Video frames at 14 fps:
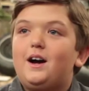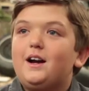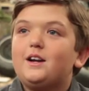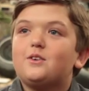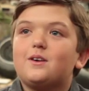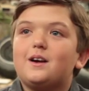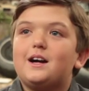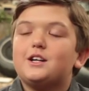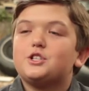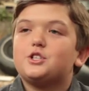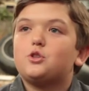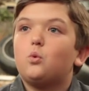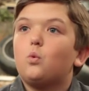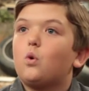I'd
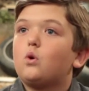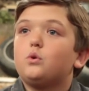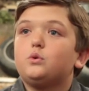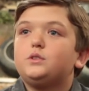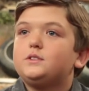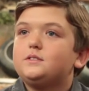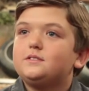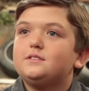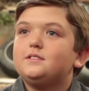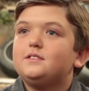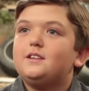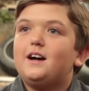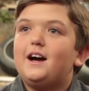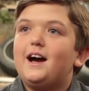crash the world.
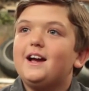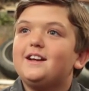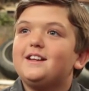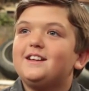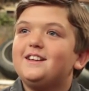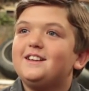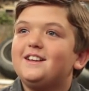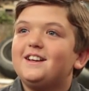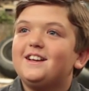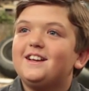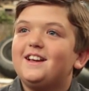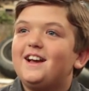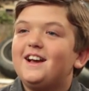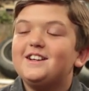I'd,
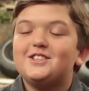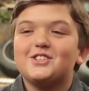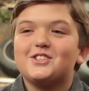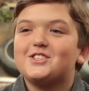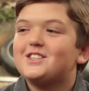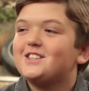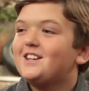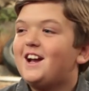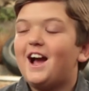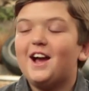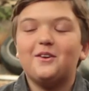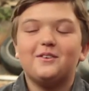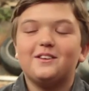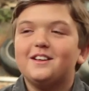I just,
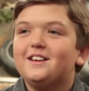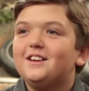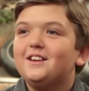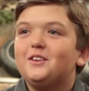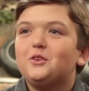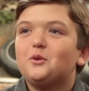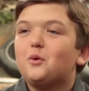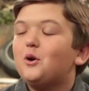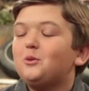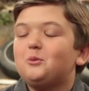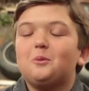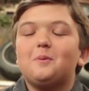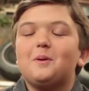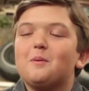I'd, the world
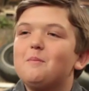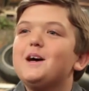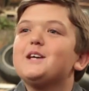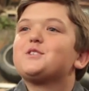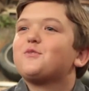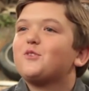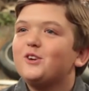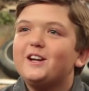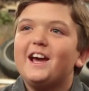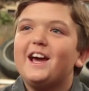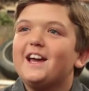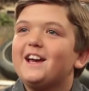would be a mess for a day.